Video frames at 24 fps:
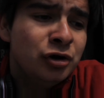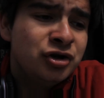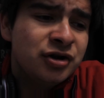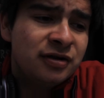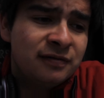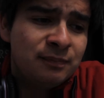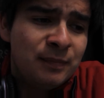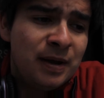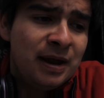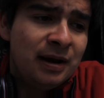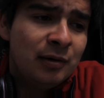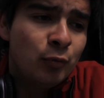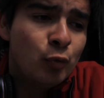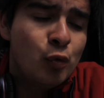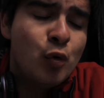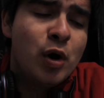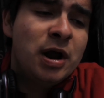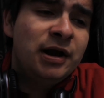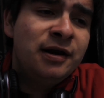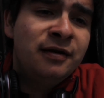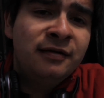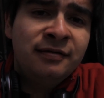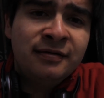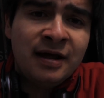oh, it just meant
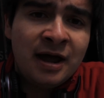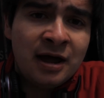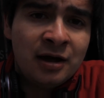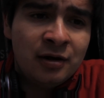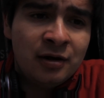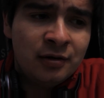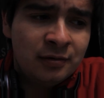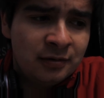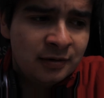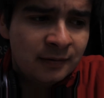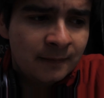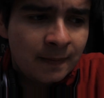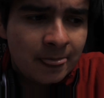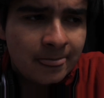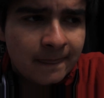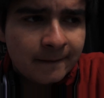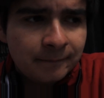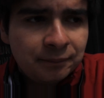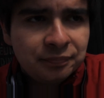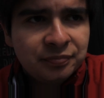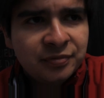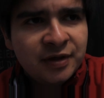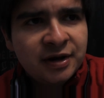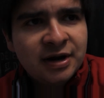one sound.
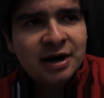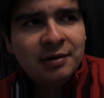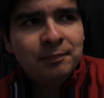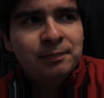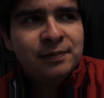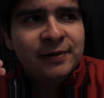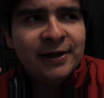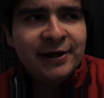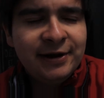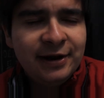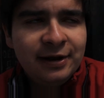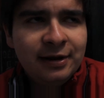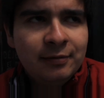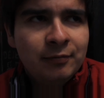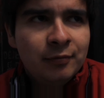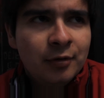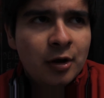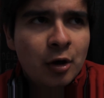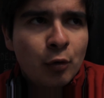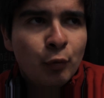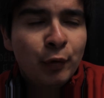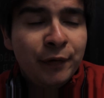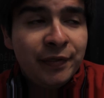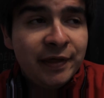Then I played it
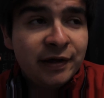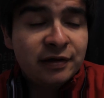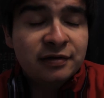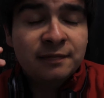with